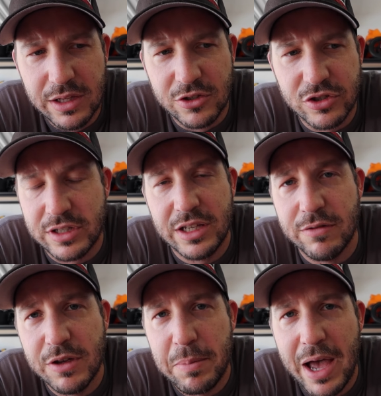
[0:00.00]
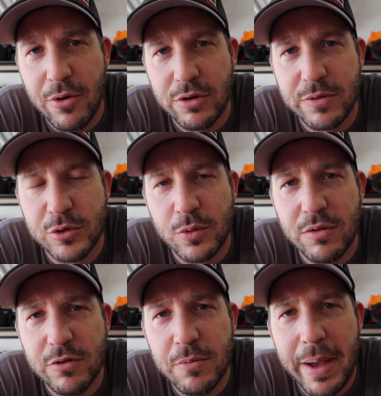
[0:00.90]
just to give it power from
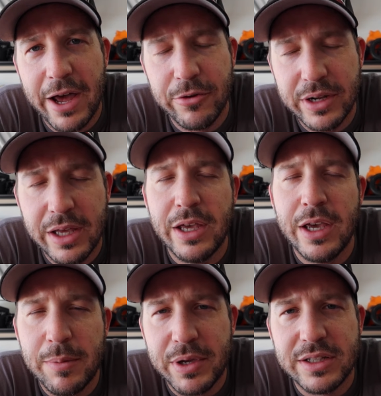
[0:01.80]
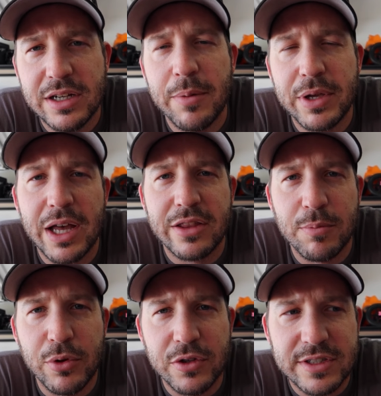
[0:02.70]
12-volt battery, picked it up and got the
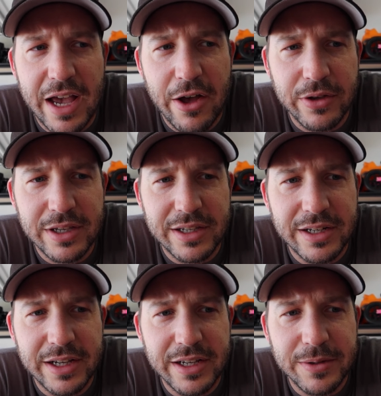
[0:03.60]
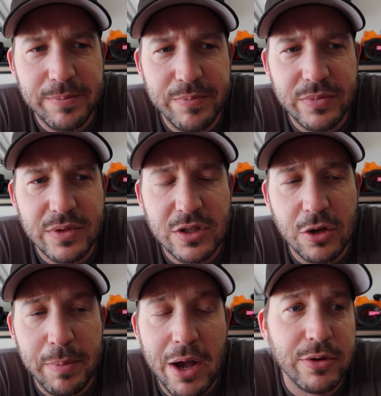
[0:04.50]
bolts out, and
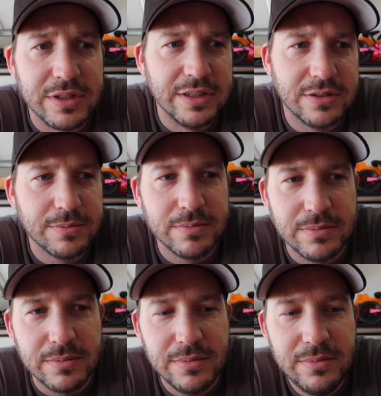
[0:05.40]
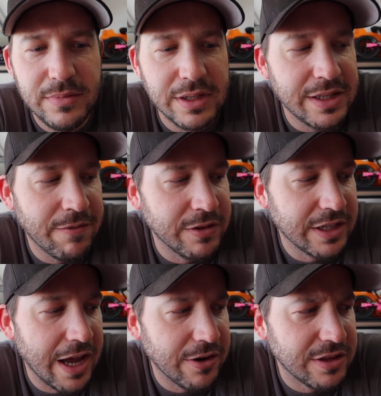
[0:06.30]
so power seat's
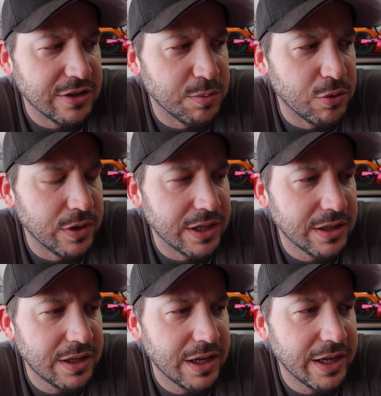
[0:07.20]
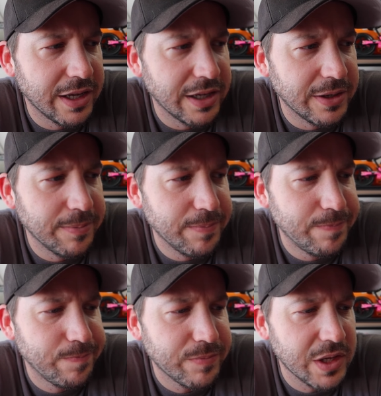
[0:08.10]
definitely out at this point.
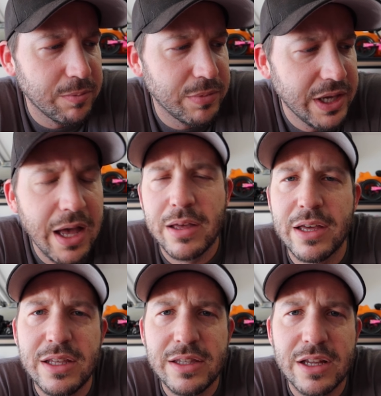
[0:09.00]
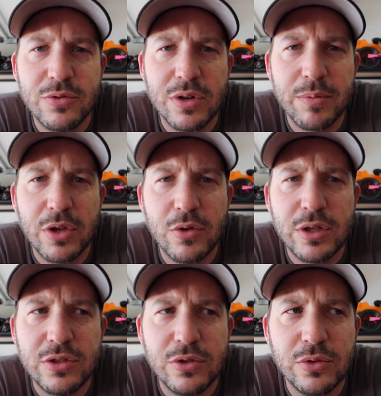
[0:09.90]
But yeah, I think that's where I'm
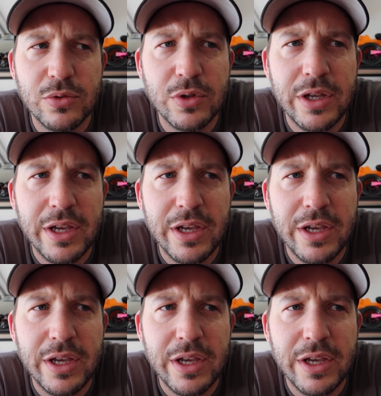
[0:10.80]
going to